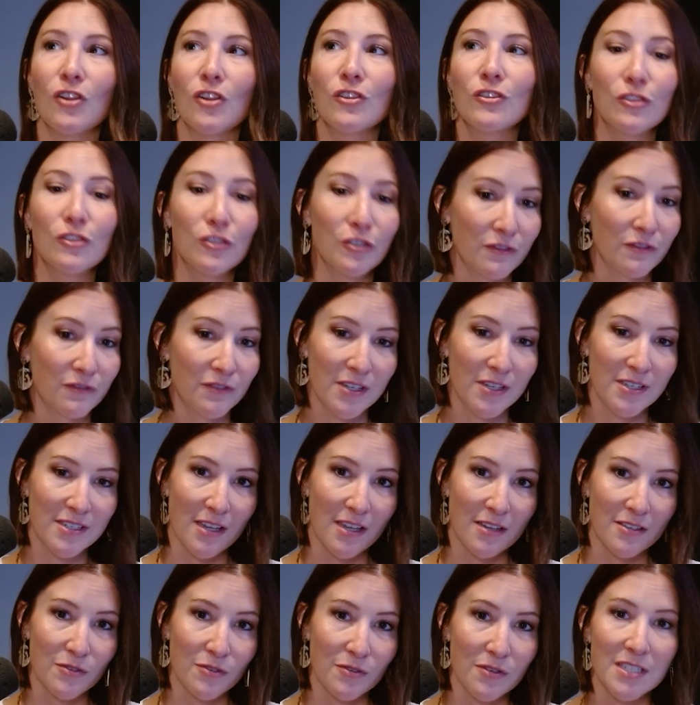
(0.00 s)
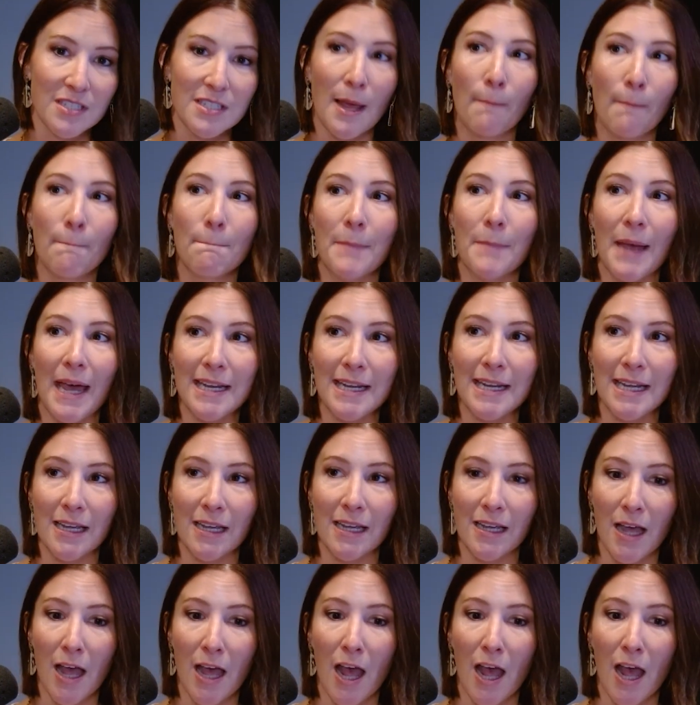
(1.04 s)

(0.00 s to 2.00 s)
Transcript: look for accessories. Bedding.